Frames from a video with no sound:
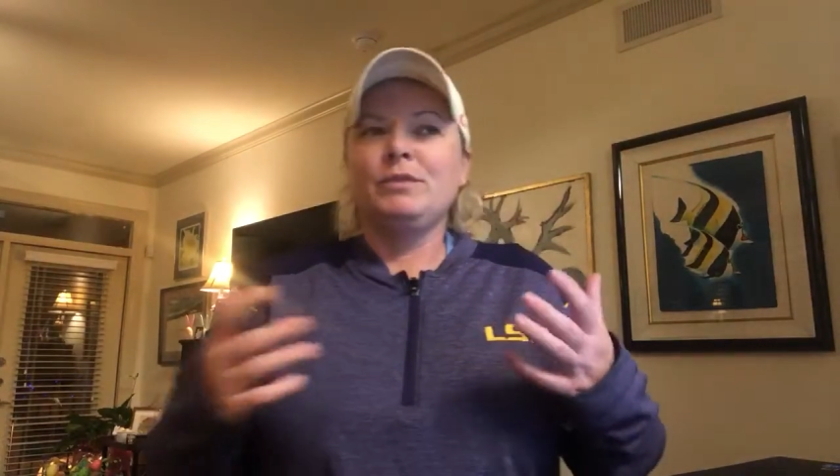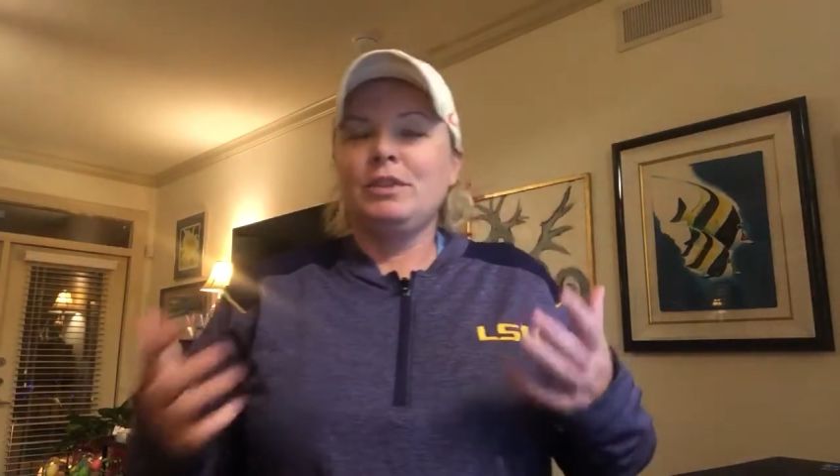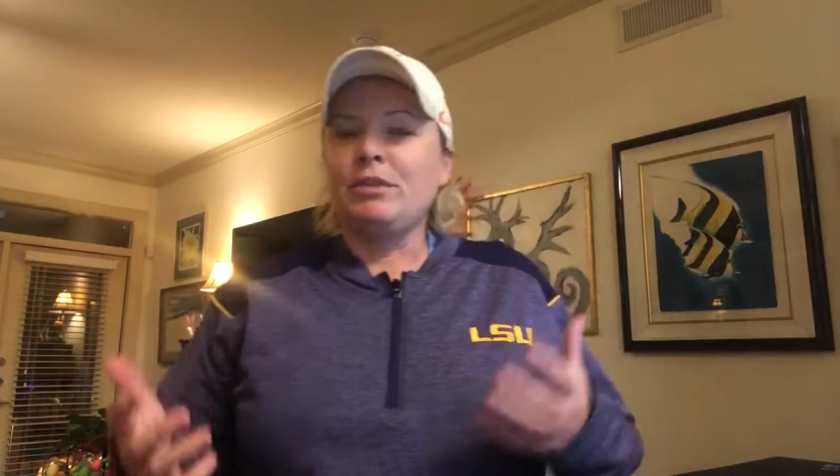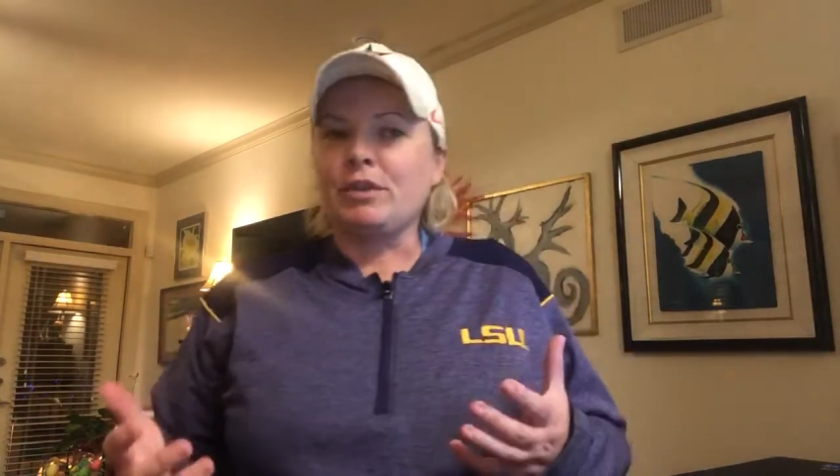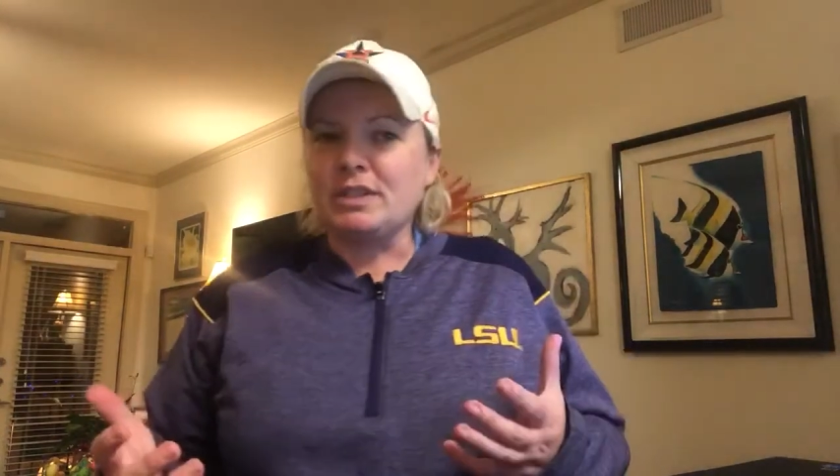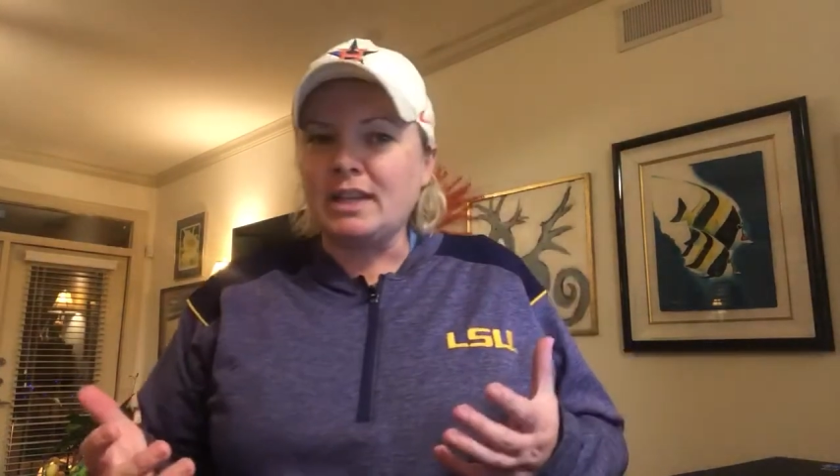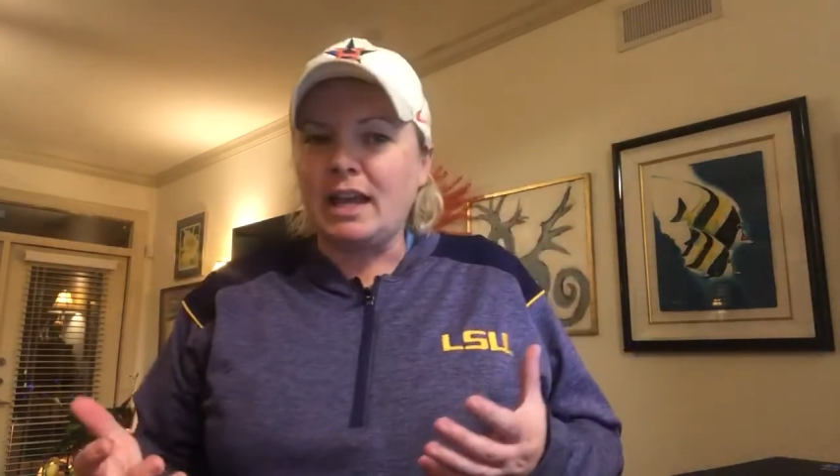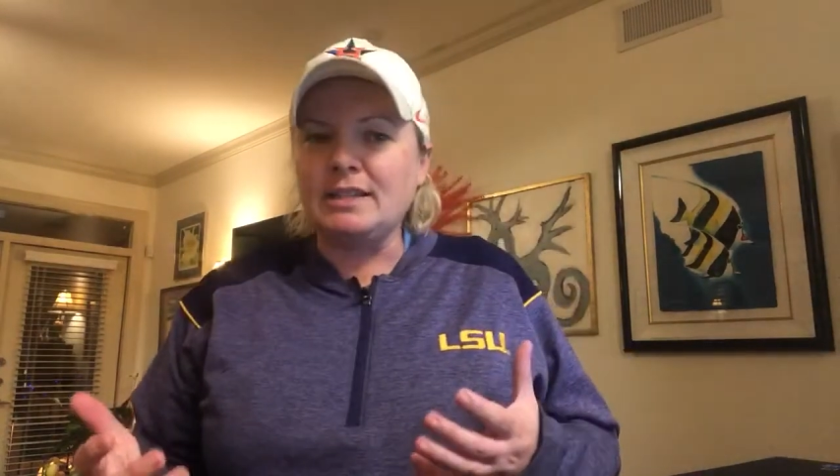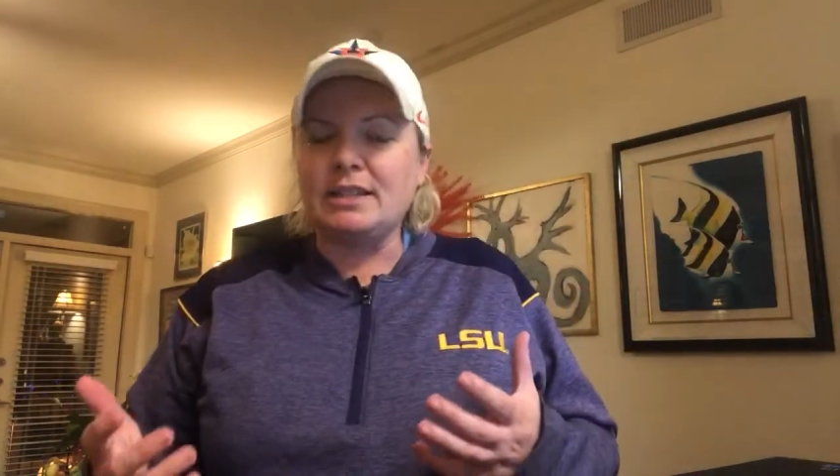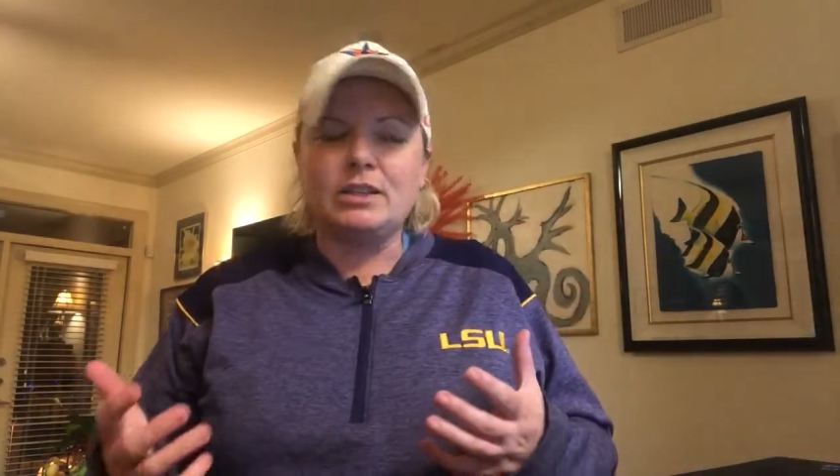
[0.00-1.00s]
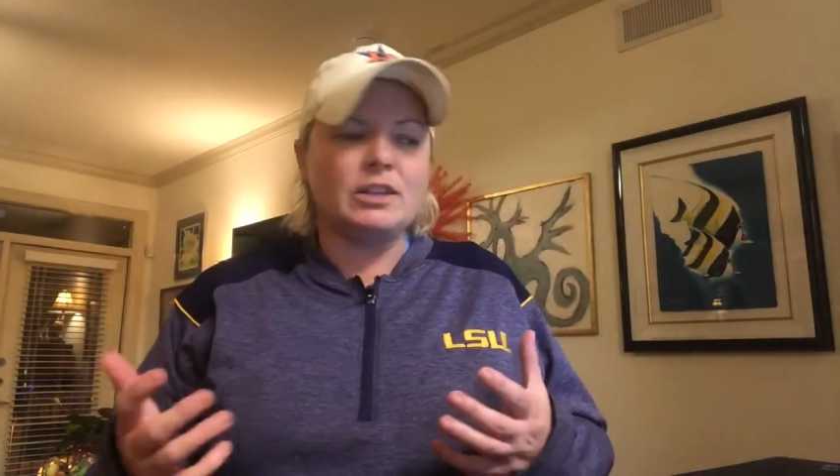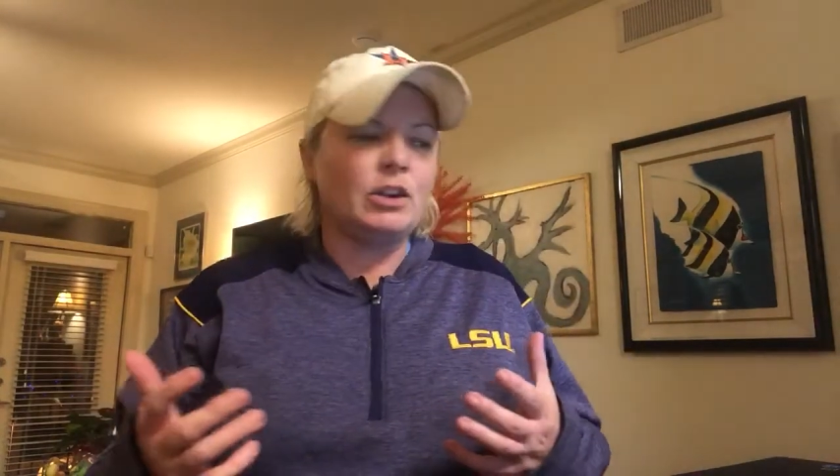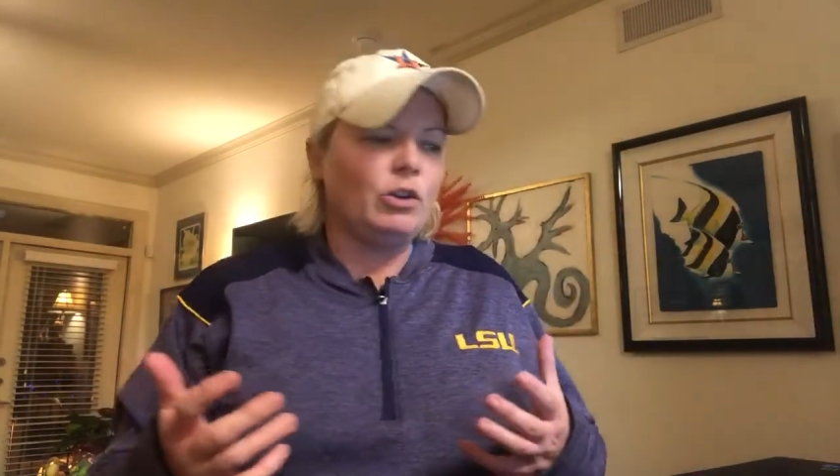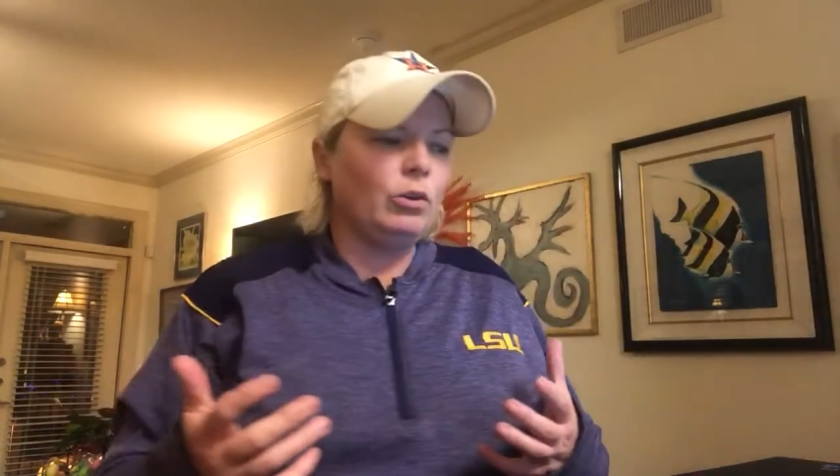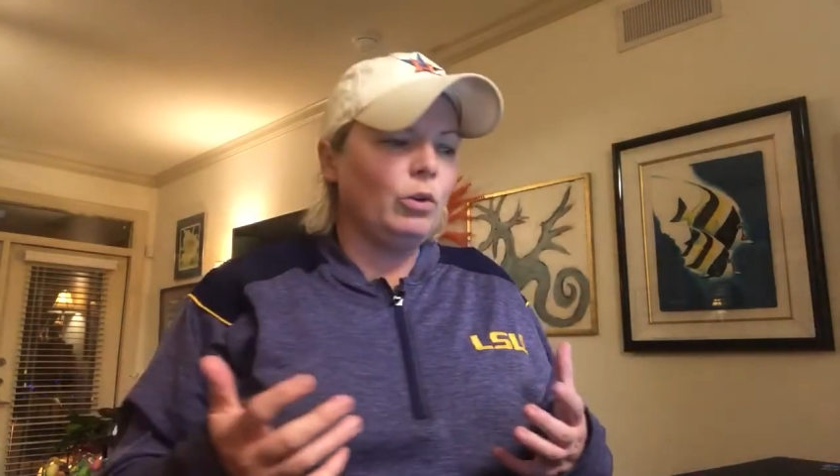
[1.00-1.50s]
different sizes,
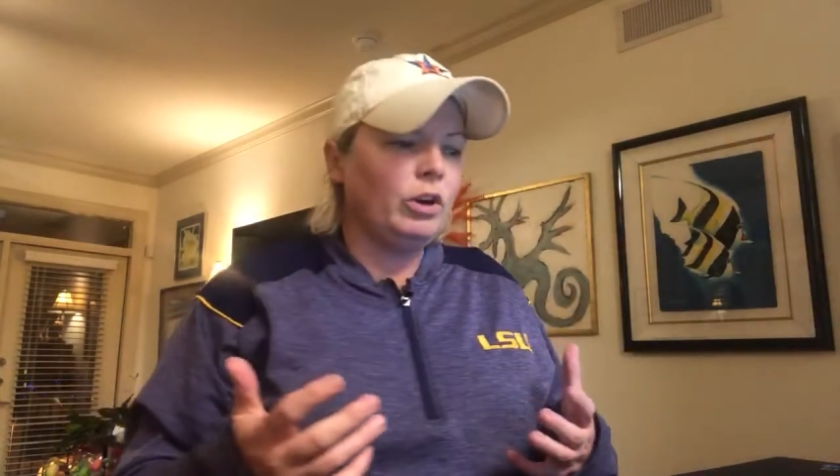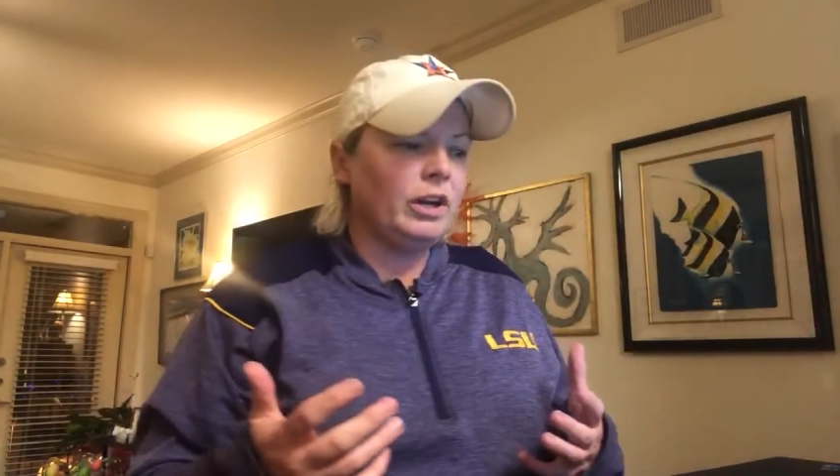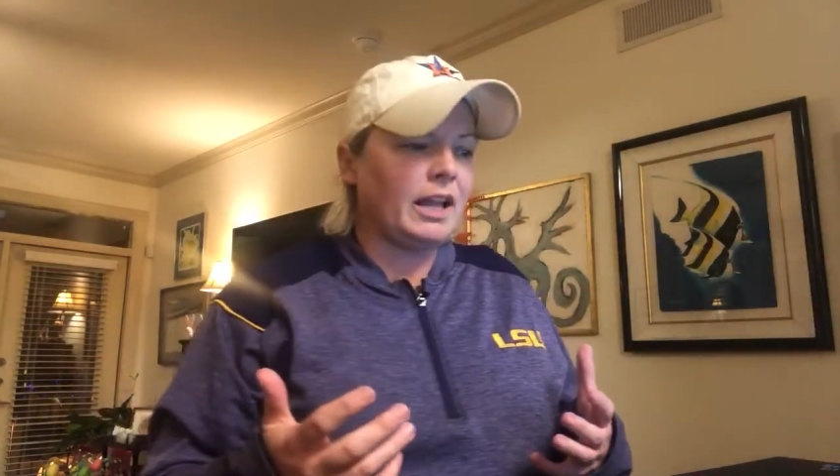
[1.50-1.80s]
and in order